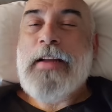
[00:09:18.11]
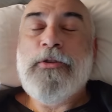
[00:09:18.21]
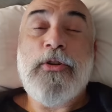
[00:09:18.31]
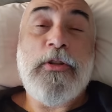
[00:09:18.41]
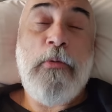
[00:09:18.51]

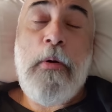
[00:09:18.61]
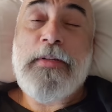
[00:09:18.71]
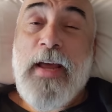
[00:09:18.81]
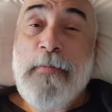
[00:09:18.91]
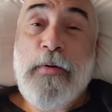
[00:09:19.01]
and just throw
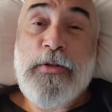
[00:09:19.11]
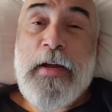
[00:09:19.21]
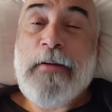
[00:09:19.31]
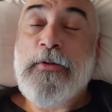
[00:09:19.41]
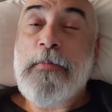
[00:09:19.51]
a temper
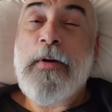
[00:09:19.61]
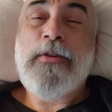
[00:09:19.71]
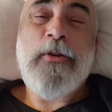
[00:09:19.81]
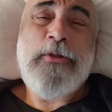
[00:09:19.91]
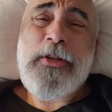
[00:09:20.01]
tantrum
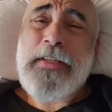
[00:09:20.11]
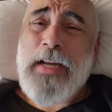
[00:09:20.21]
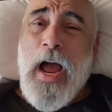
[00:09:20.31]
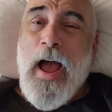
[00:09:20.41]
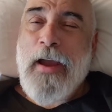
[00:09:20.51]
because they're just
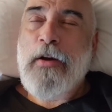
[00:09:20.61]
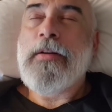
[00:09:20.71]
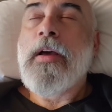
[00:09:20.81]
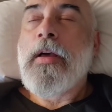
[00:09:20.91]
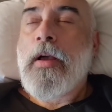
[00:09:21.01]
tired?